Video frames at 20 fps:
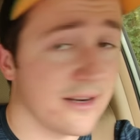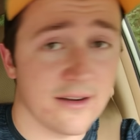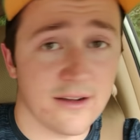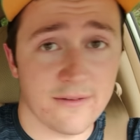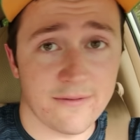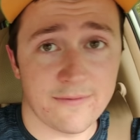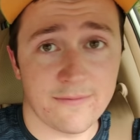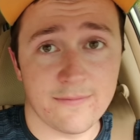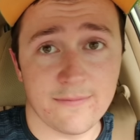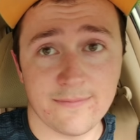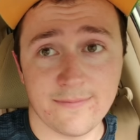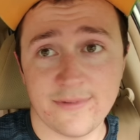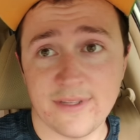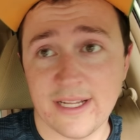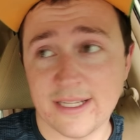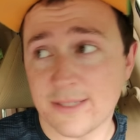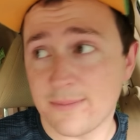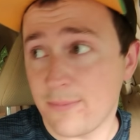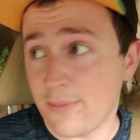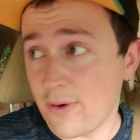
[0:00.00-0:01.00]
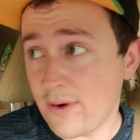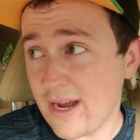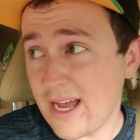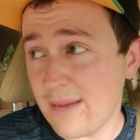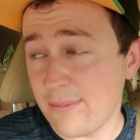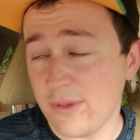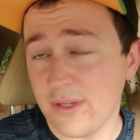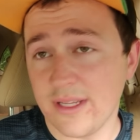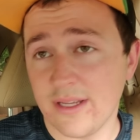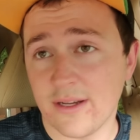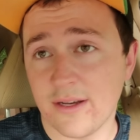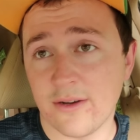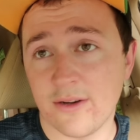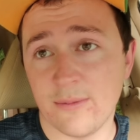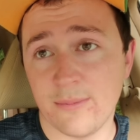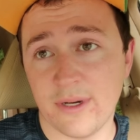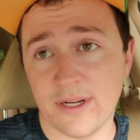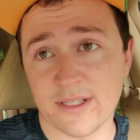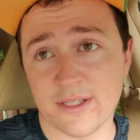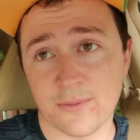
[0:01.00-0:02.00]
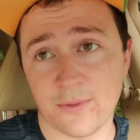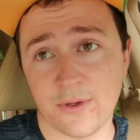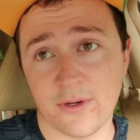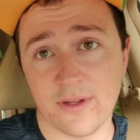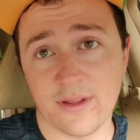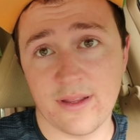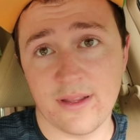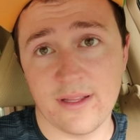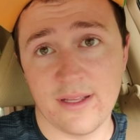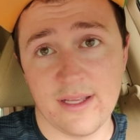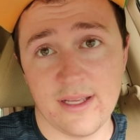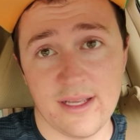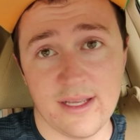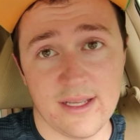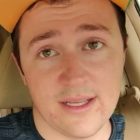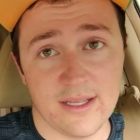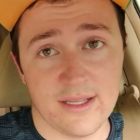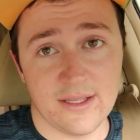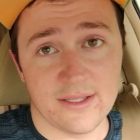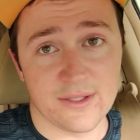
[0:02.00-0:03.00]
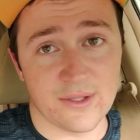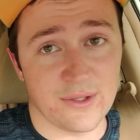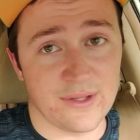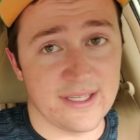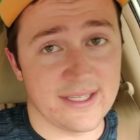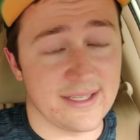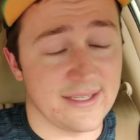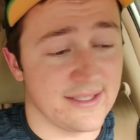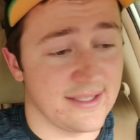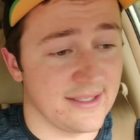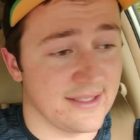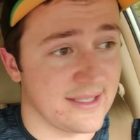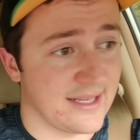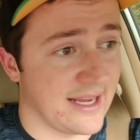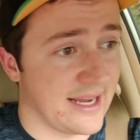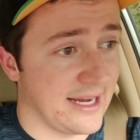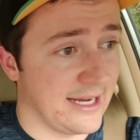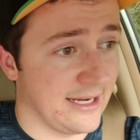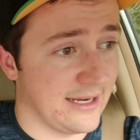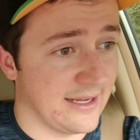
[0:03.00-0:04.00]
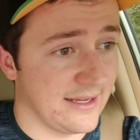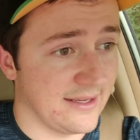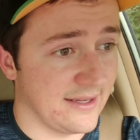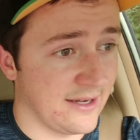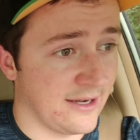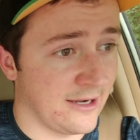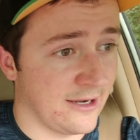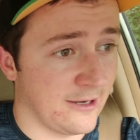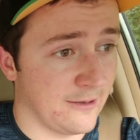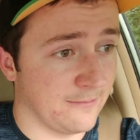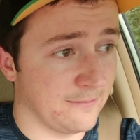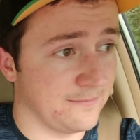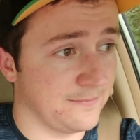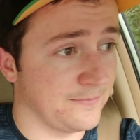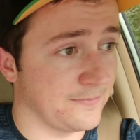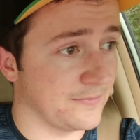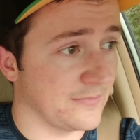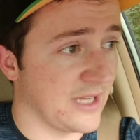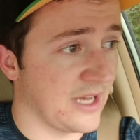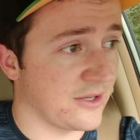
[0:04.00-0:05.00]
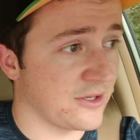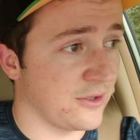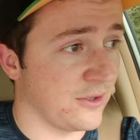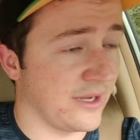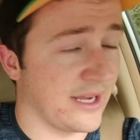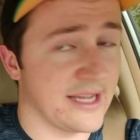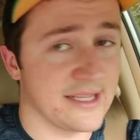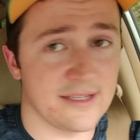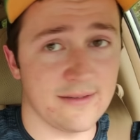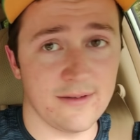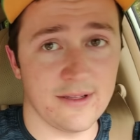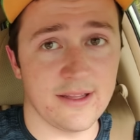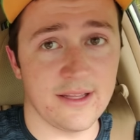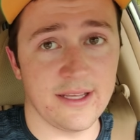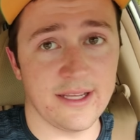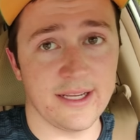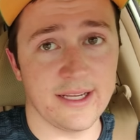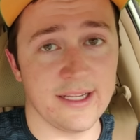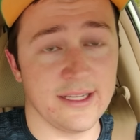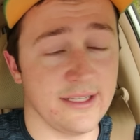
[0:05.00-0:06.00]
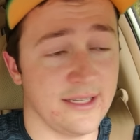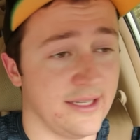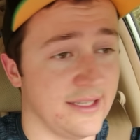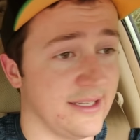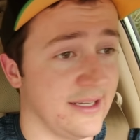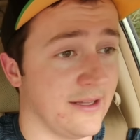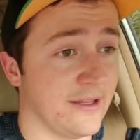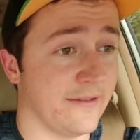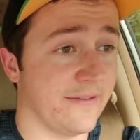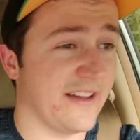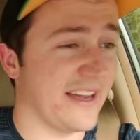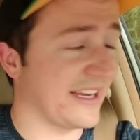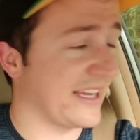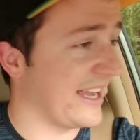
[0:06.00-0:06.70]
enough that's probably 100 bucks worth. So this is insane. I'll show you guys everything in detail if I